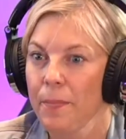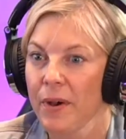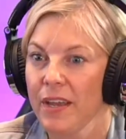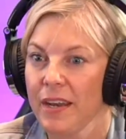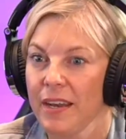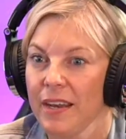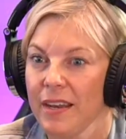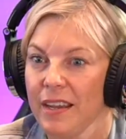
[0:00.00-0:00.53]

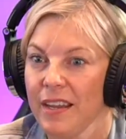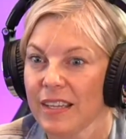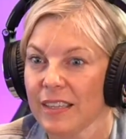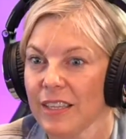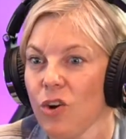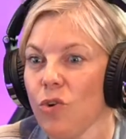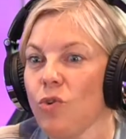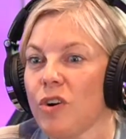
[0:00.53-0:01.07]
but
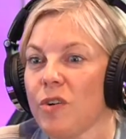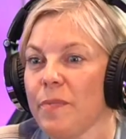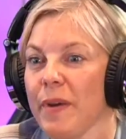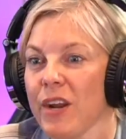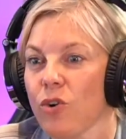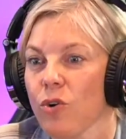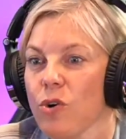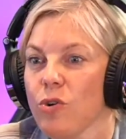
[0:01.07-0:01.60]
it lowered
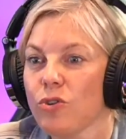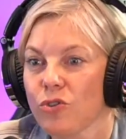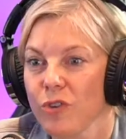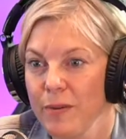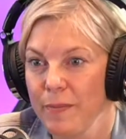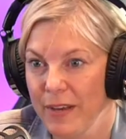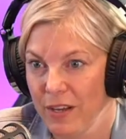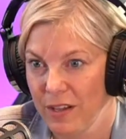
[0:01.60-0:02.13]
my
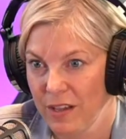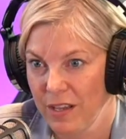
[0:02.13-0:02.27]
grocery bill.